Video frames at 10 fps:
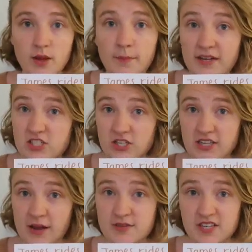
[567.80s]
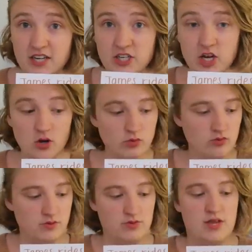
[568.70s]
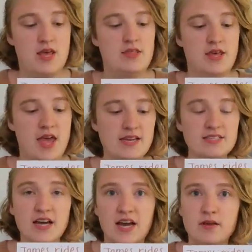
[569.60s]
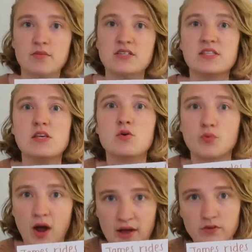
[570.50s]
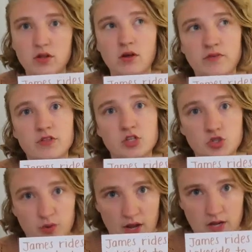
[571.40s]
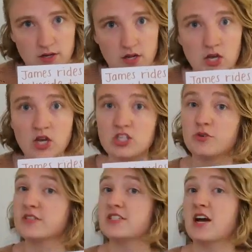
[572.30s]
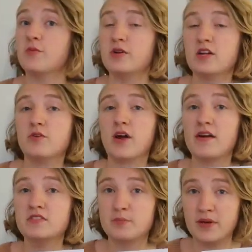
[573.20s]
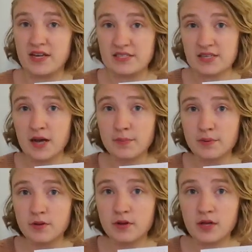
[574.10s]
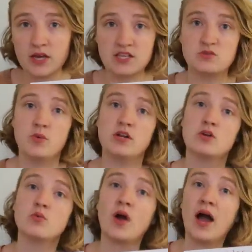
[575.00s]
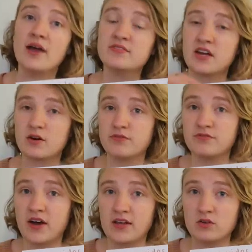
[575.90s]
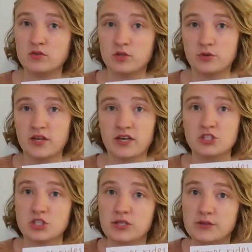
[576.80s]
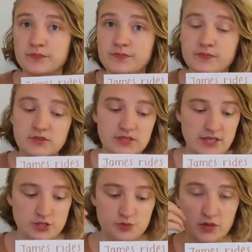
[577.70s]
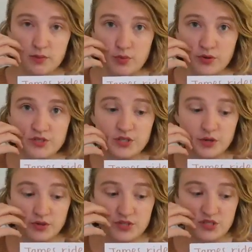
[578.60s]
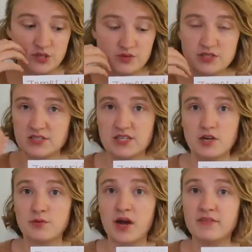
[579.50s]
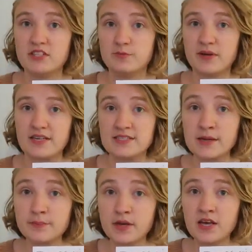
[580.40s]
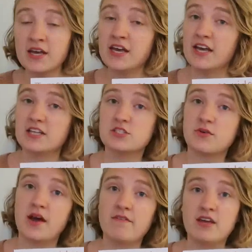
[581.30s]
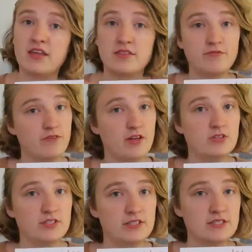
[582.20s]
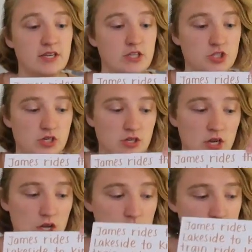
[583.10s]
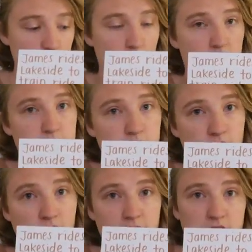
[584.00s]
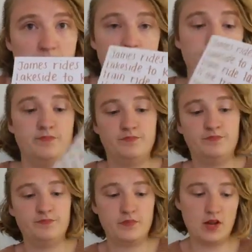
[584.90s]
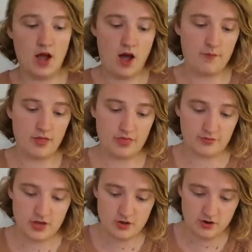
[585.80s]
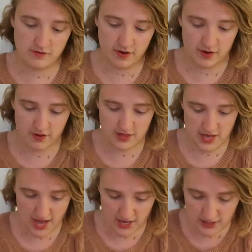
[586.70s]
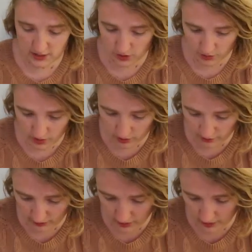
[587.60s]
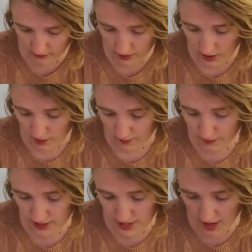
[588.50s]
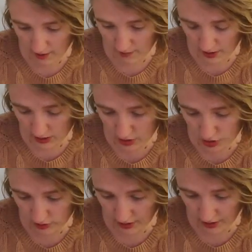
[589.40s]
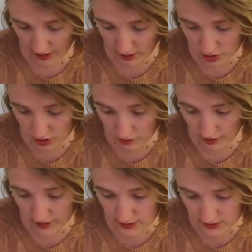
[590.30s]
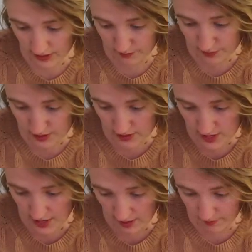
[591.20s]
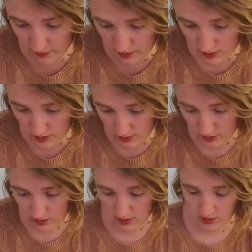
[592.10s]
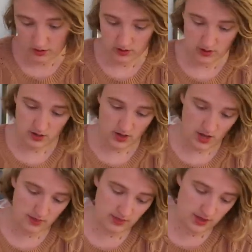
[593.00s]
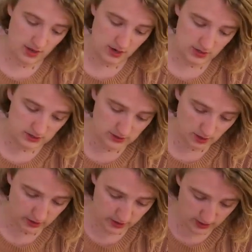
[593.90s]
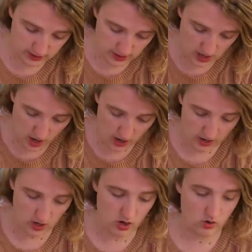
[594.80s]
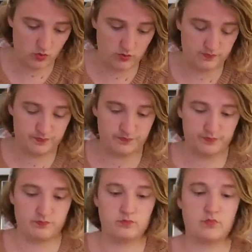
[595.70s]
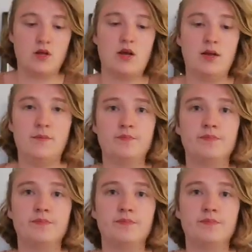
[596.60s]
my start time is unknown, and the end time is the arrival of the train. So it's not when it arrived to pick us up, it's when it arrived at our final location. And so that's really important to notice too, is it's not arriving to pick us up, it's arriving at the final destination. So I'm gonna write in 3:35 at the end, 3:35 p.m., making sure that I actually write that p.m. And then its start is the unknown, okay?